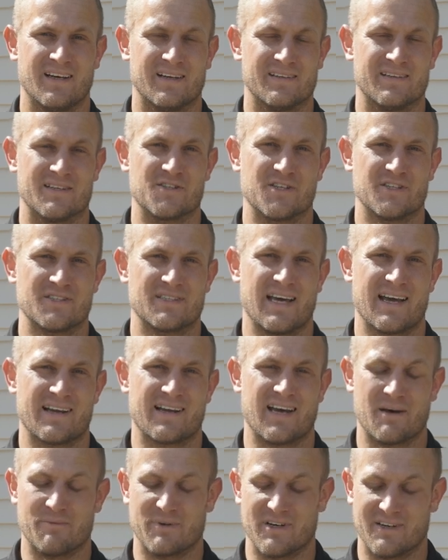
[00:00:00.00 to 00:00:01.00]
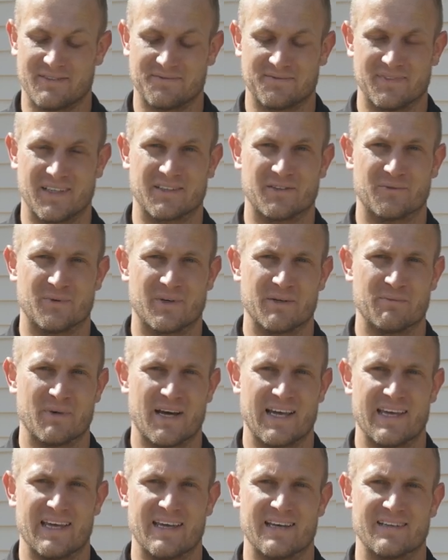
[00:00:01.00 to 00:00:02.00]
A digital tachometer, like the one in
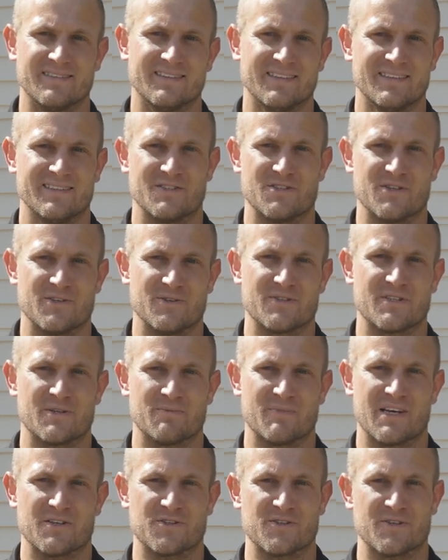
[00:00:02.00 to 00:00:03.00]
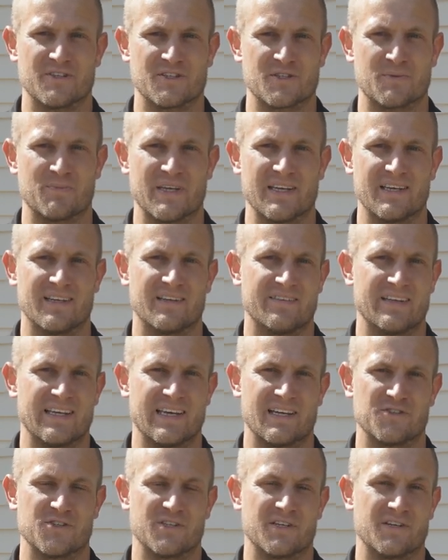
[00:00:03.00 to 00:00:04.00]
my hand, is used to measure the speed of
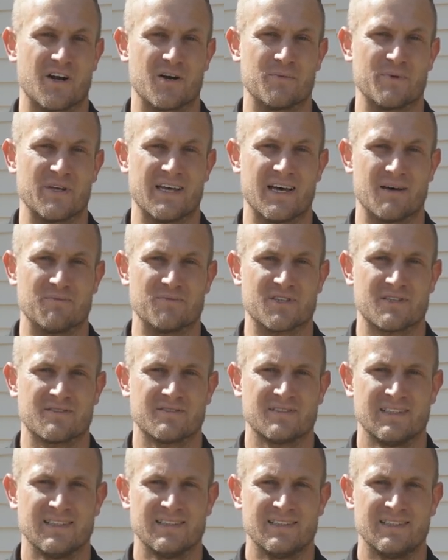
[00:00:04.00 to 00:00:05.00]
the engine in R P Ms.